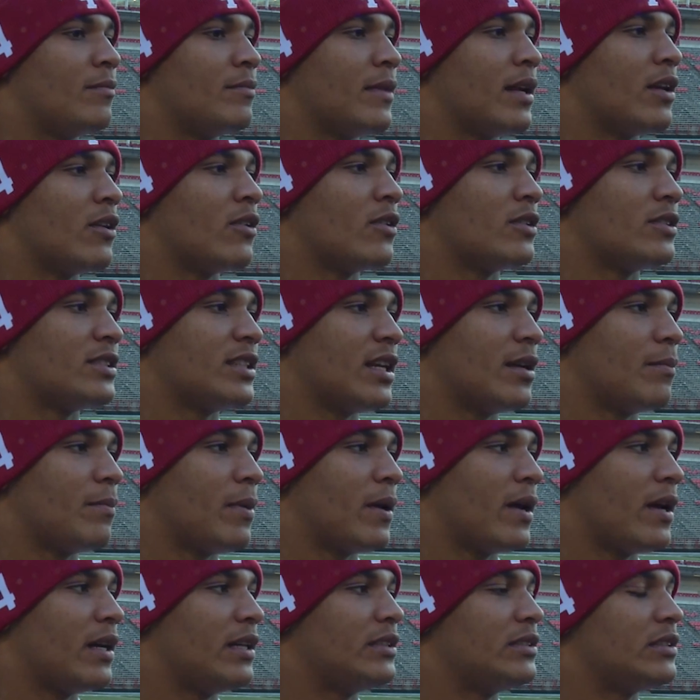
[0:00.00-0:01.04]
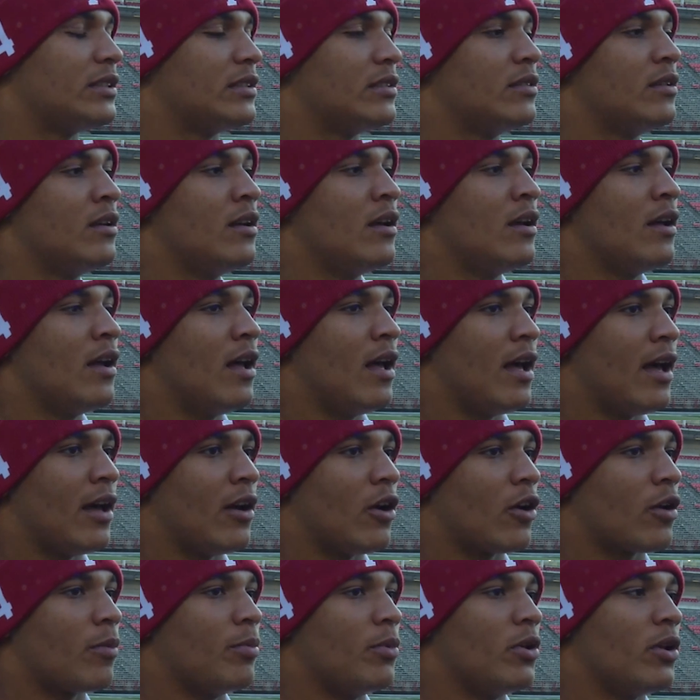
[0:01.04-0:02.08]
Getting on the same page and
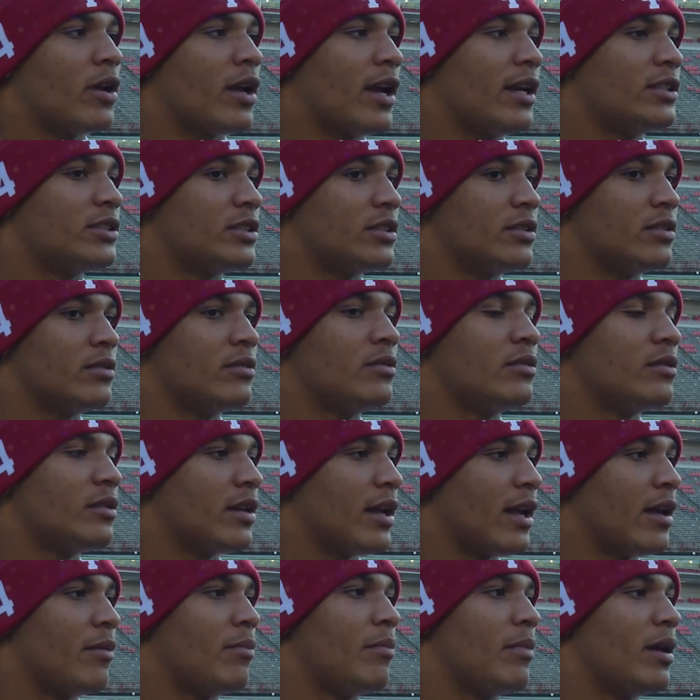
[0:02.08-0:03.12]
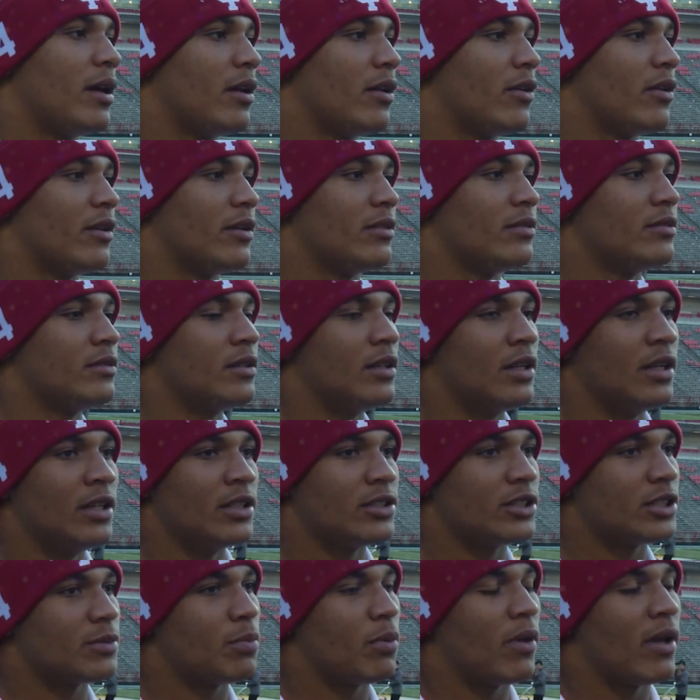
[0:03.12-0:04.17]
our communication getting better and
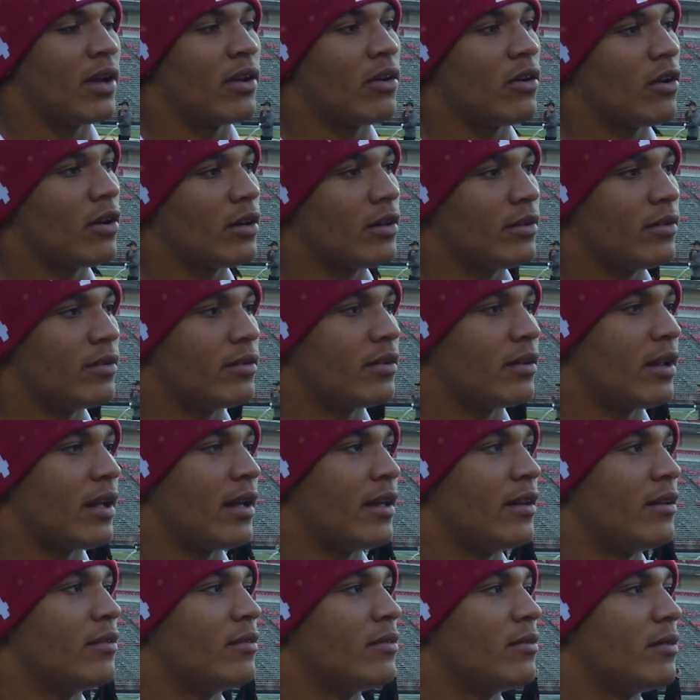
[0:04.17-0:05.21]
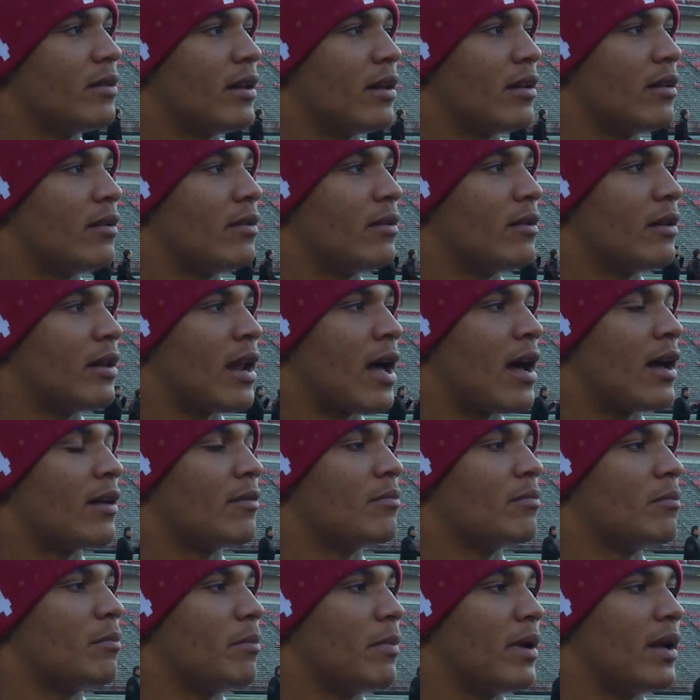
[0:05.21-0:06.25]
just playing hard and not
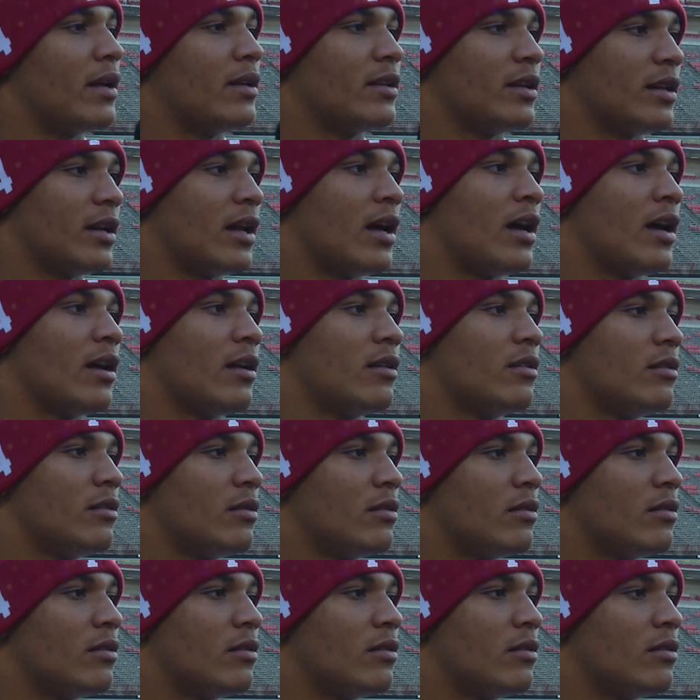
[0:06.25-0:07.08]
being denied.